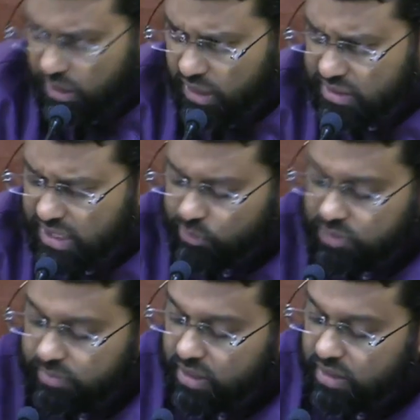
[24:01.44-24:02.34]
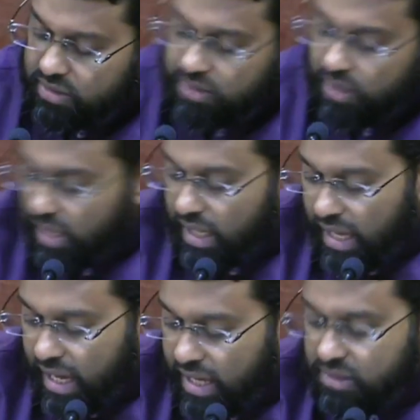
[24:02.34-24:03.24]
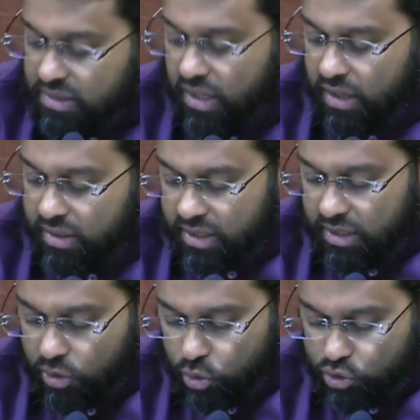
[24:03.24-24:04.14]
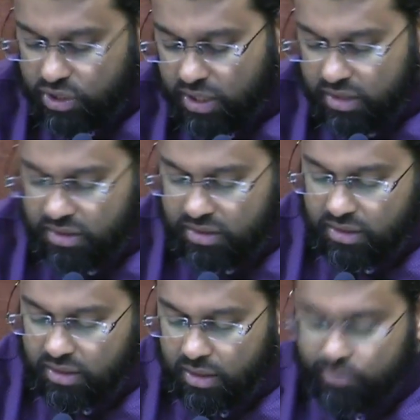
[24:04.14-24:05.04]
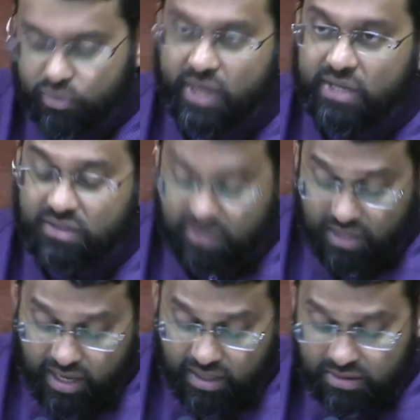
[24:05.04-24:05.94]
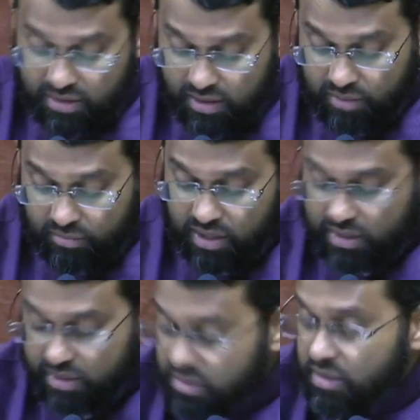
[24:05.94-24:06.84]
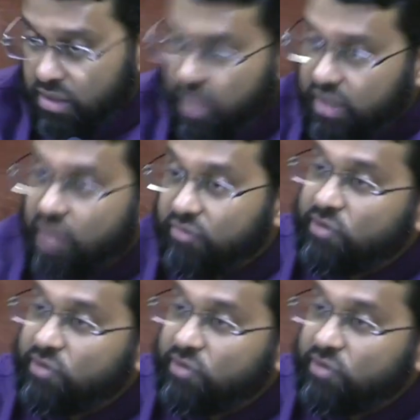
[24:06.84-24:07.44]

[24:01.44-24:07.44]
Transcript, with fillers: His name was Mikraz. And uh, they negotiated the uh, price, and Mikraz did not have the